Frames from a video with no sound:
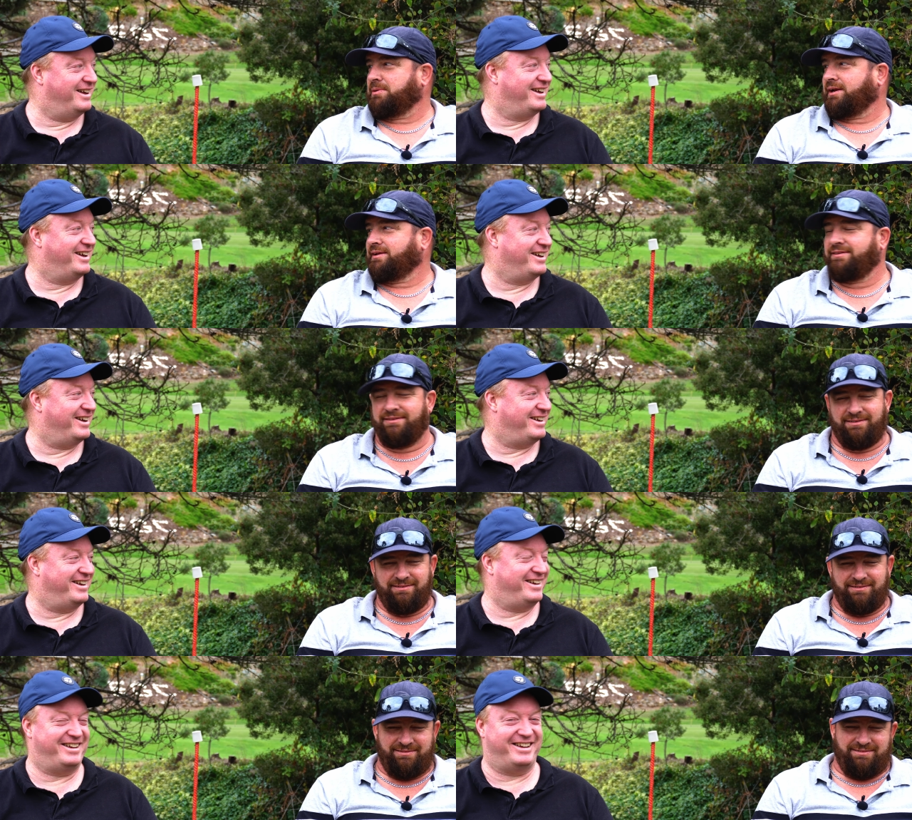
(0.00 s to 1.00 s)

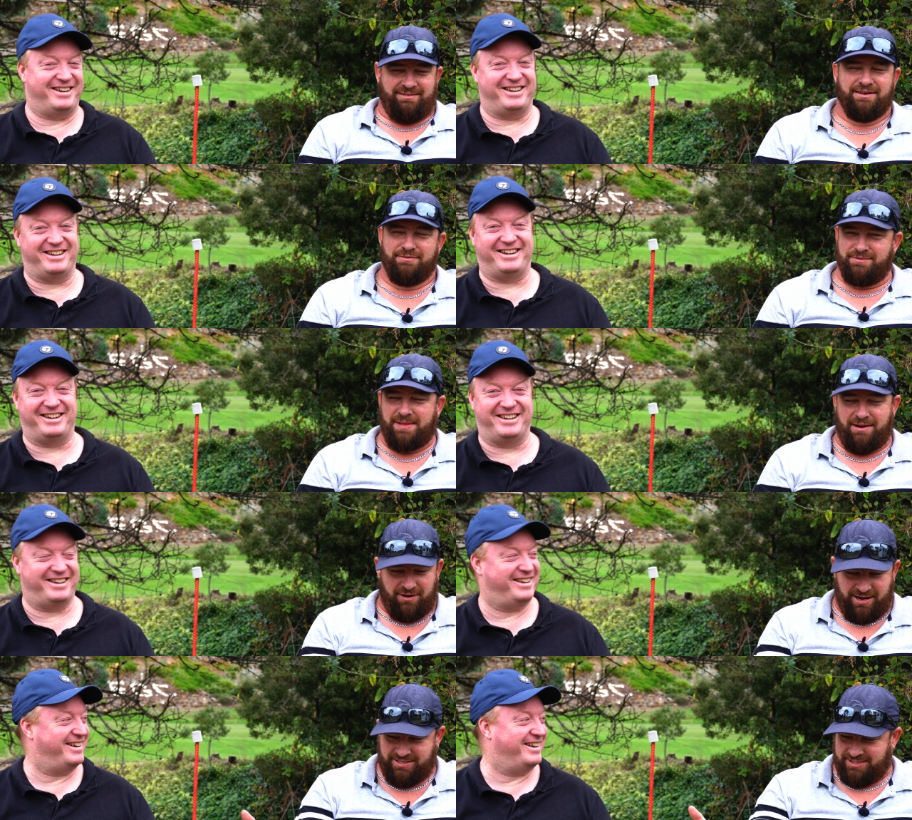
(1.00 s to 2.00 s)
Speaker 1: part
Speaker 2: from
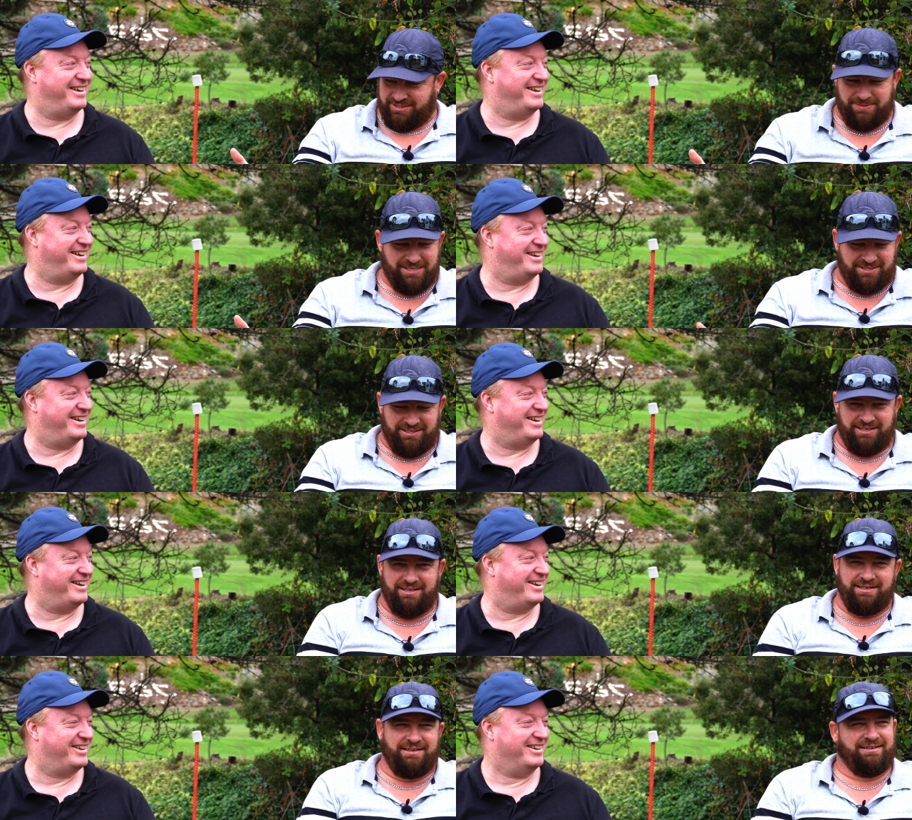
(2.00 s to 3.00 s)
that range,
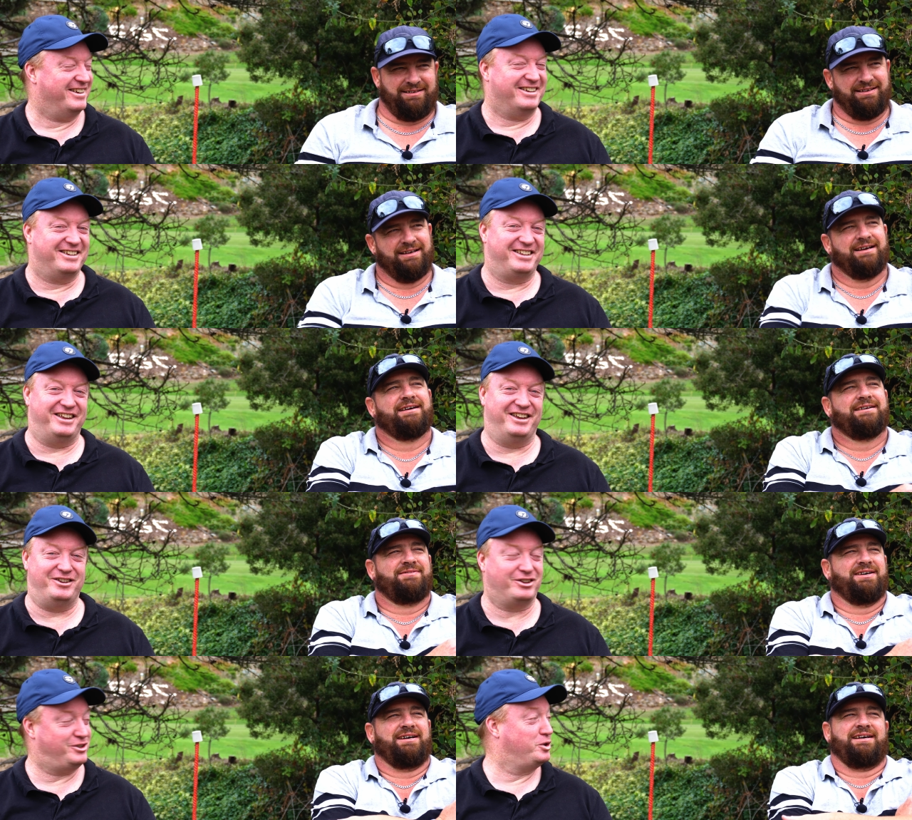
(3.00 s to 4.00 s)
especially.
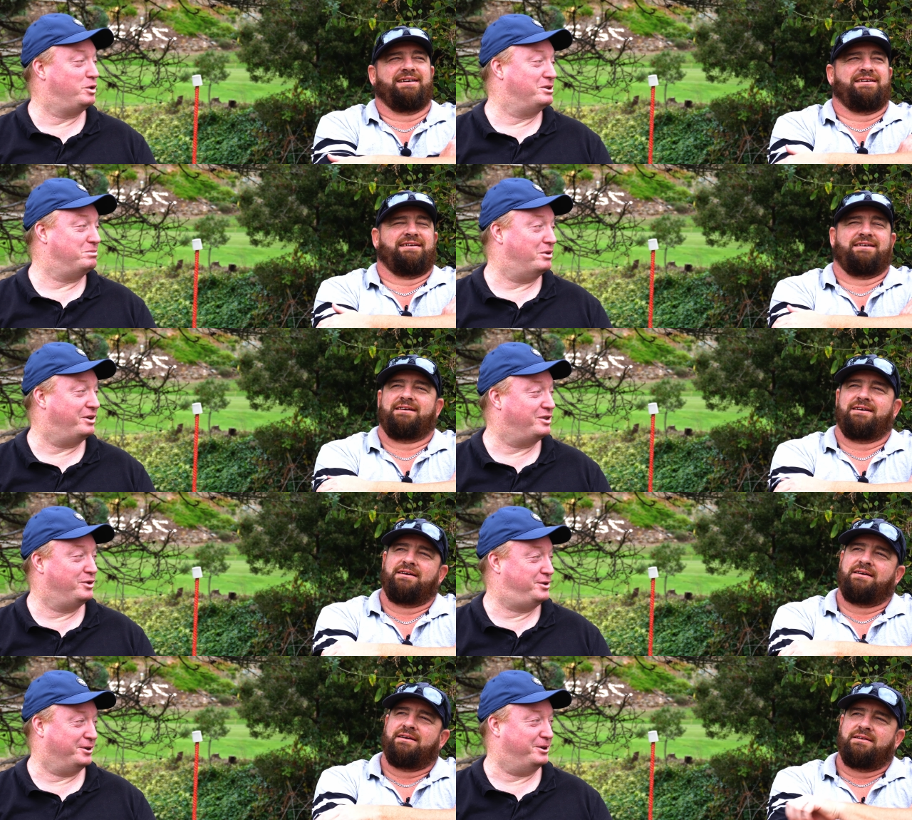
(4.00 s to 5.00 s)
Yeah,
Speaker 1: not so good to miss them though. It
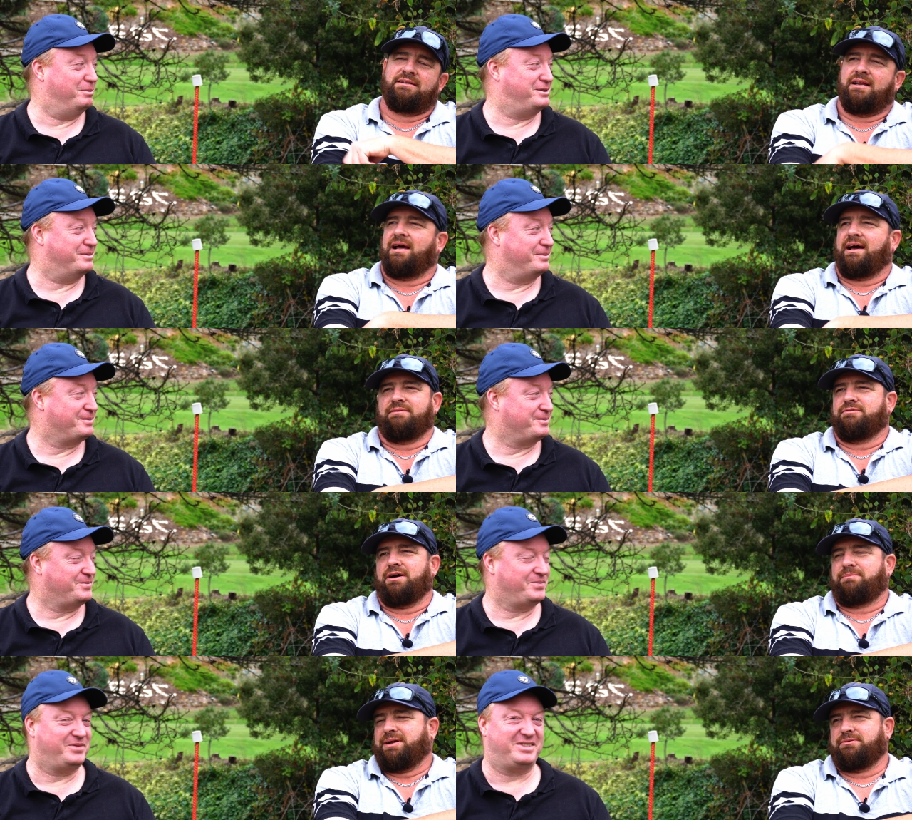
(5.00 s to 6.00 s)
doesn't feel so good to miss
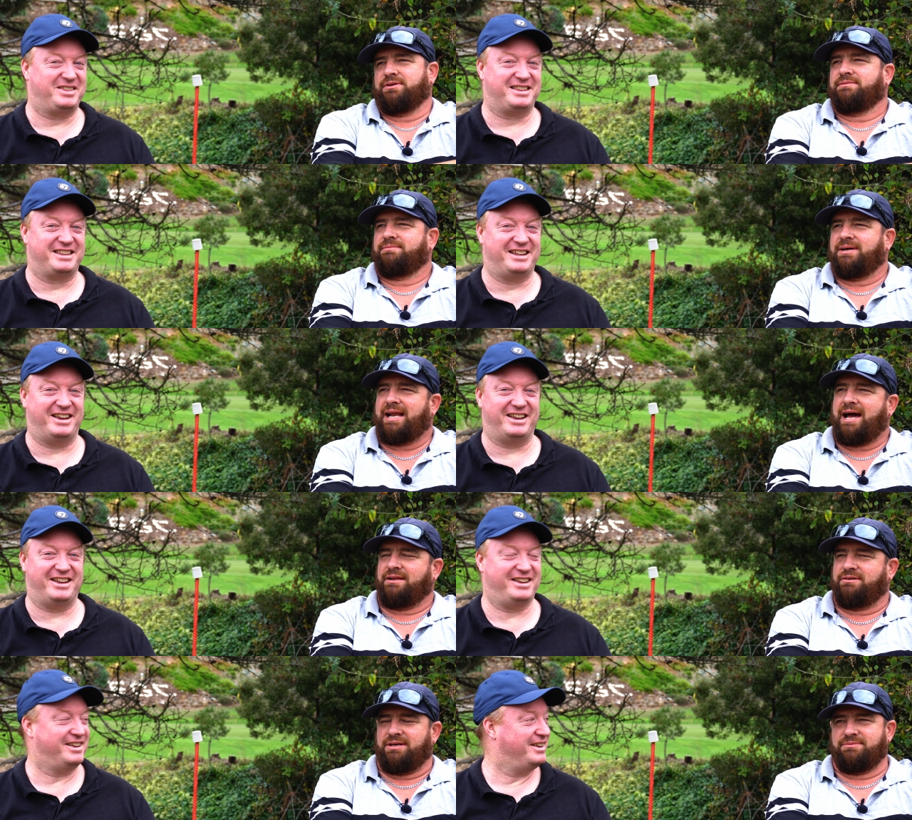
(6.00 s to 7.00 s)
them. Uh,
Speaker 2: I bet it wouldn't. But
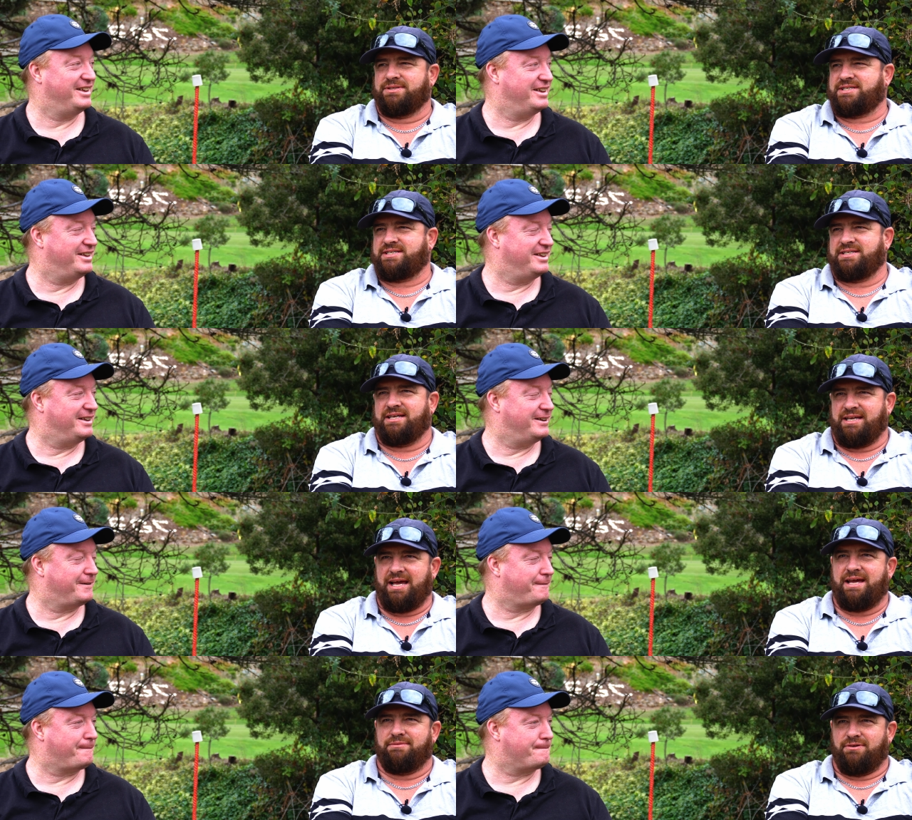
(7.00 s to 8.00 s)
no, nah, look, it was
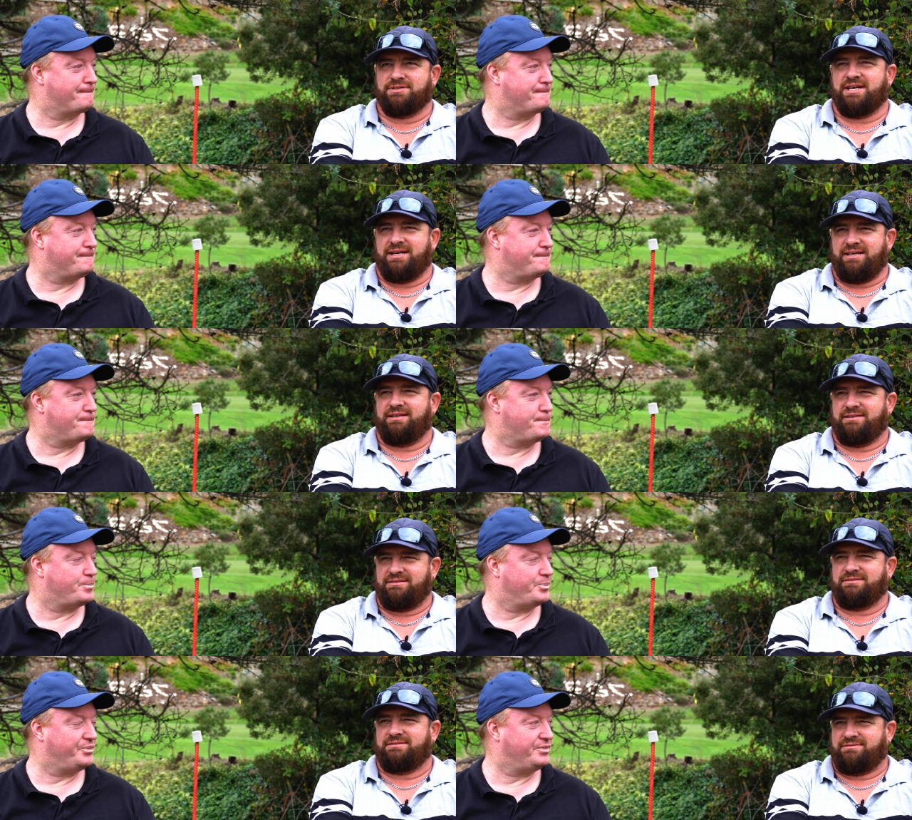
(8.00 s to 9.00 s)
yeah, it was a
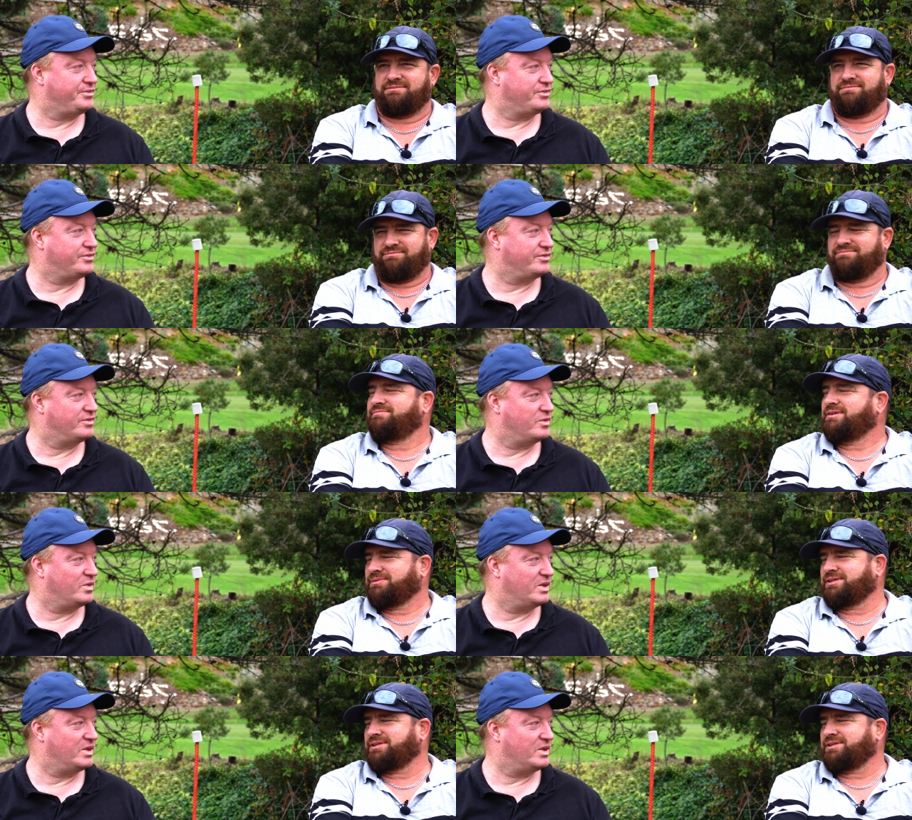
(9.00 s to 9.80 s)
Speaker 1: it